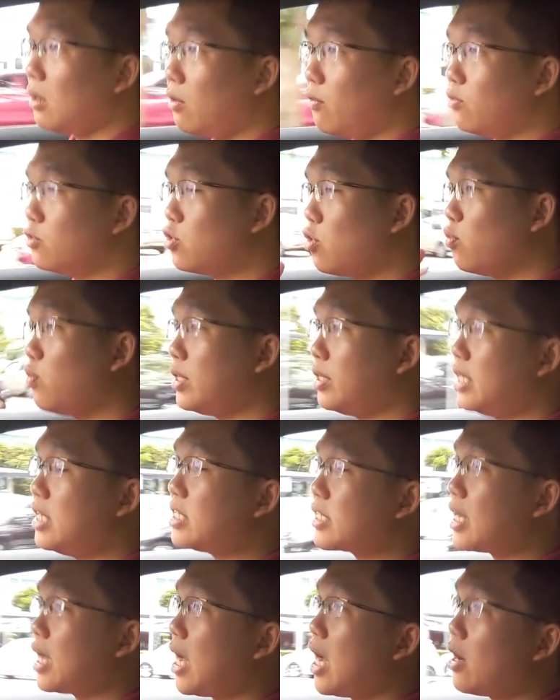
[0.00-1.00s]
so with
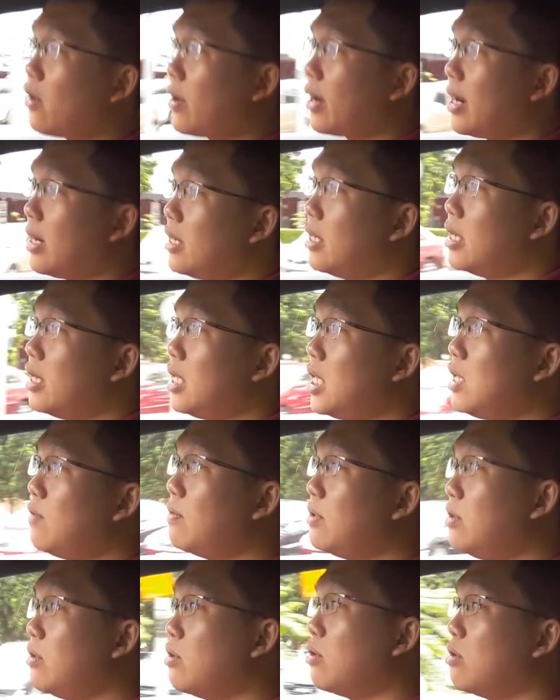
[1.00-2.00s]
this car, right,
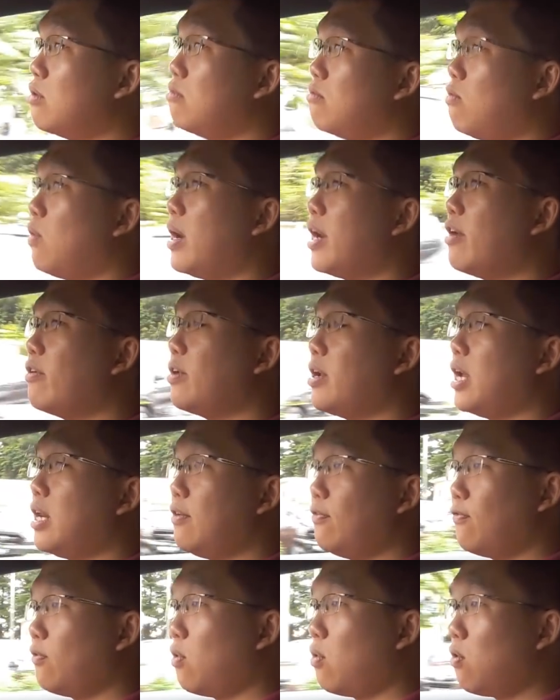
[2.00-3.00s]
even though
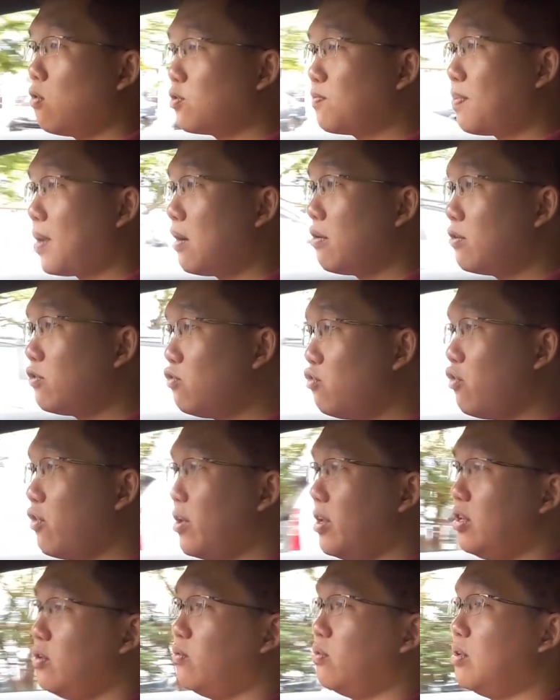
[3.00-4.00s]
184 horsepower,
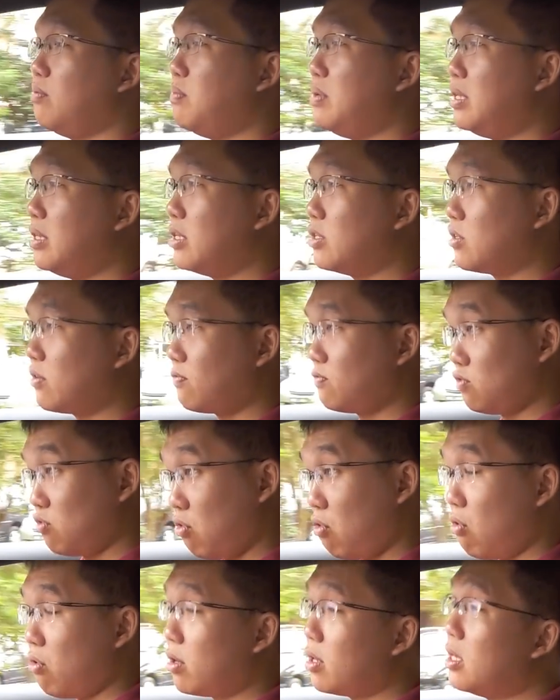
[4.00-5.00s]
300 Newton meters of
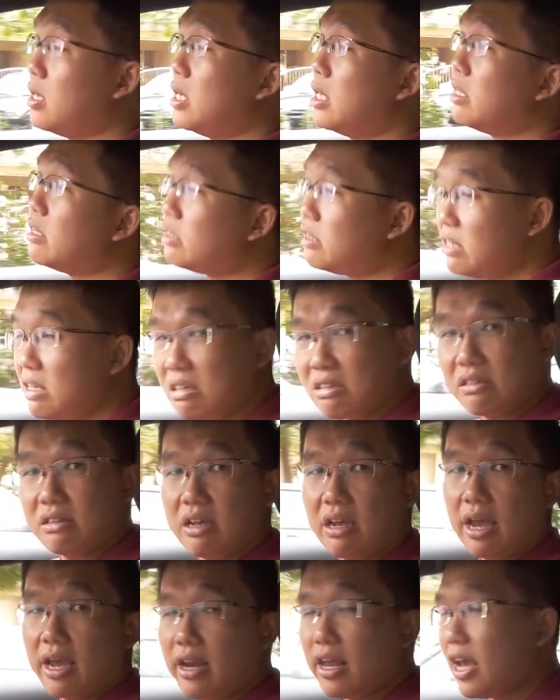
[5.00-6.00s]
torque, this
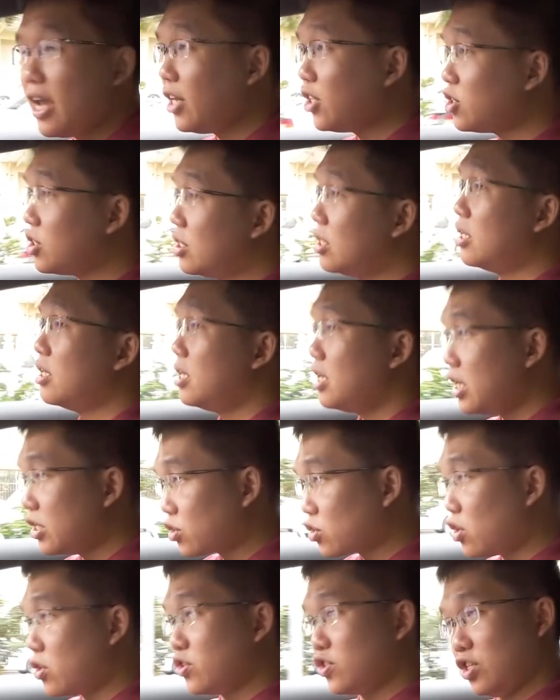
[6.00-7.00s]
day and age
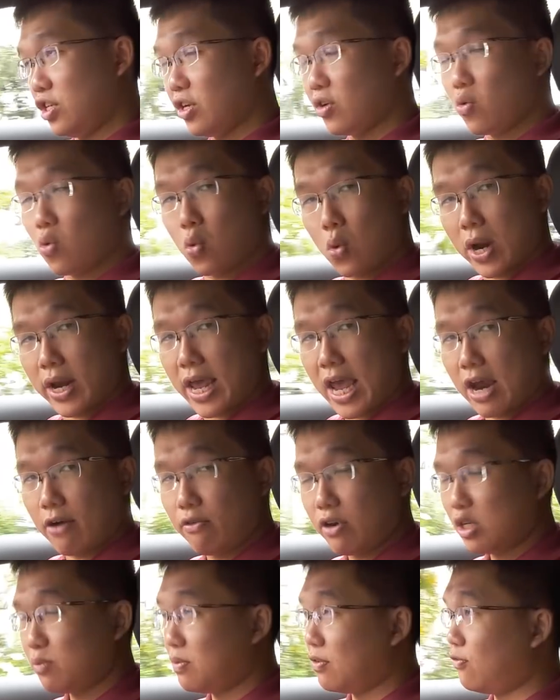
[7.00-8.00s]
is considered quite
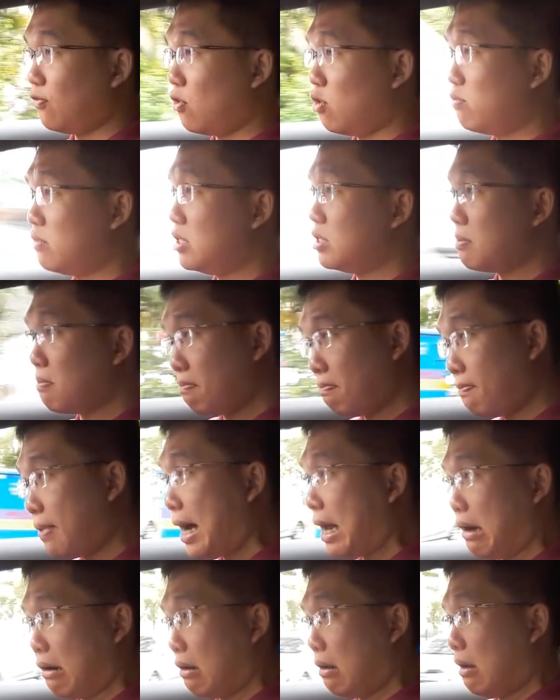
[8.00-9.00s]
average performance,
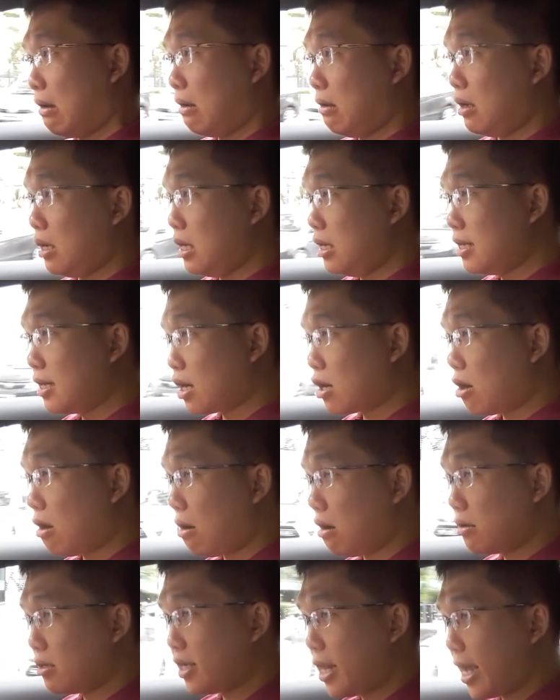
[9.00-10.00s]
but in the
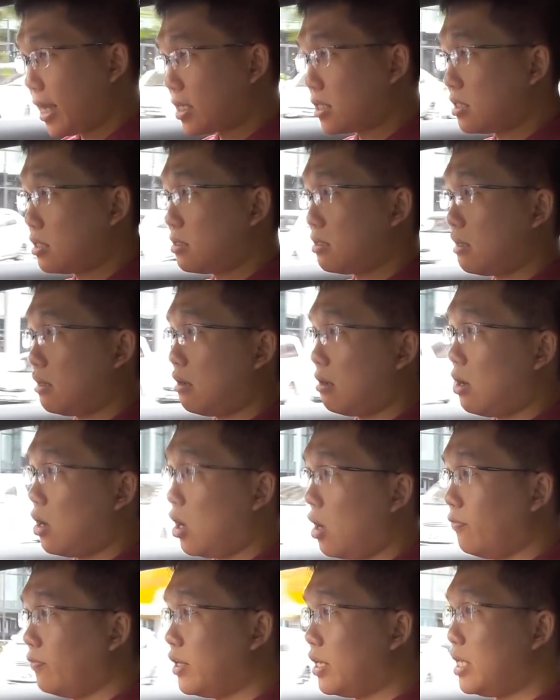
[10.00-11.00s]
context
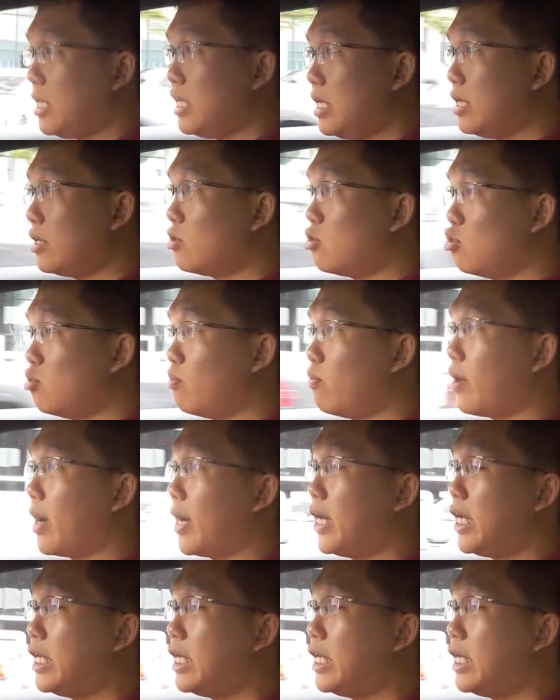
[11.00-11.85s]
of the E-Coupe, right,